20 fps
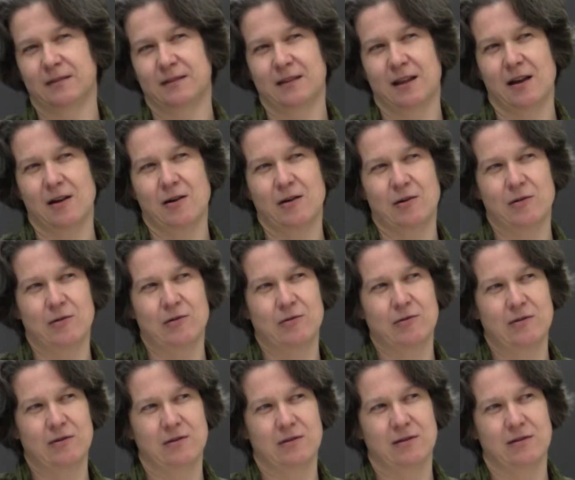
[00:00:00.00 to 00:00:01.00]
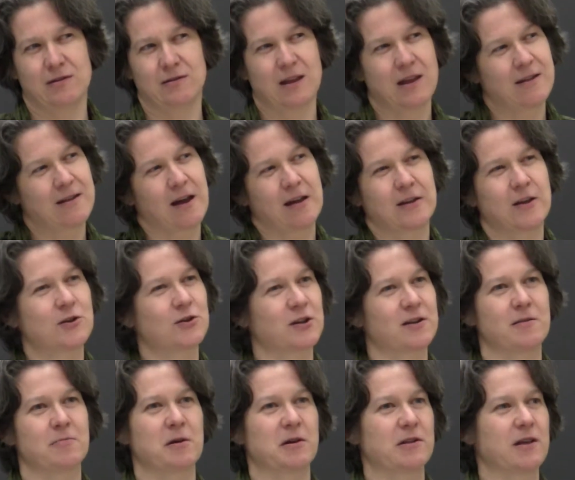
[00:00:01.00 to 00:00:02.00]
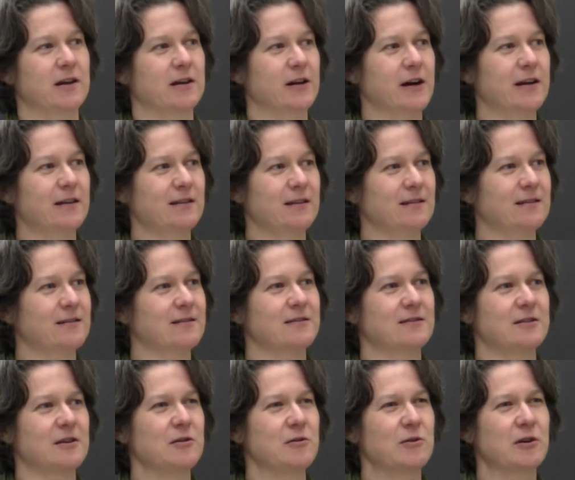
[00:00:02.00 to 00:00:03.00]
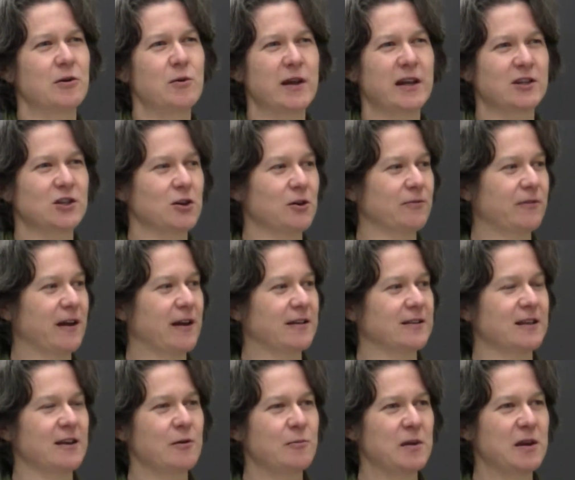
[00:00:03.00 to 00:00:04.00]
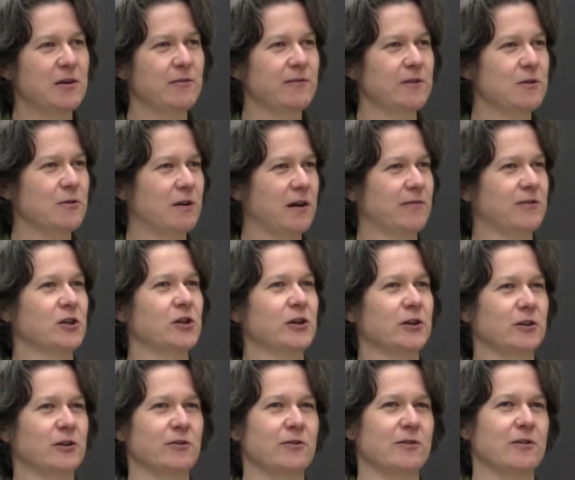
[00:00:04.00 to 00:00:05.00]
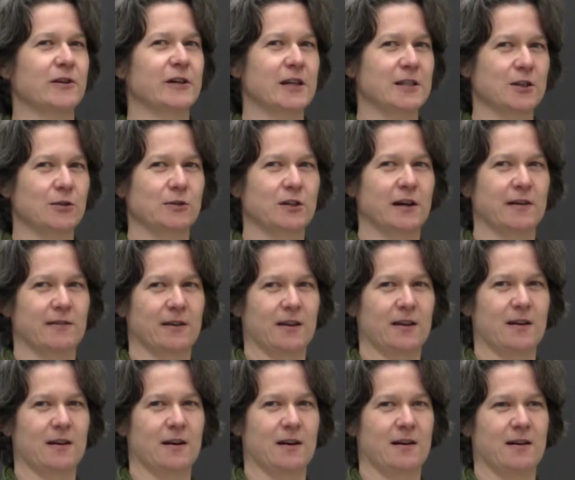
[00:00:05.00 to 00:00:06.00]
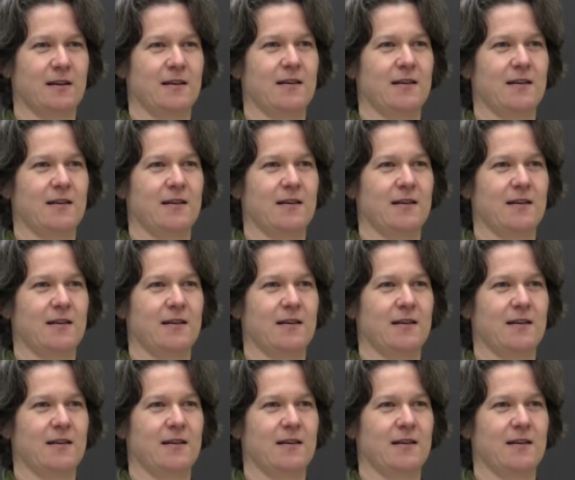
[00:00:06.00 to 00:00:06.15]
Now, nothing unusual about that, right? So quick show of hands, how many of you have turned on the radio driving here?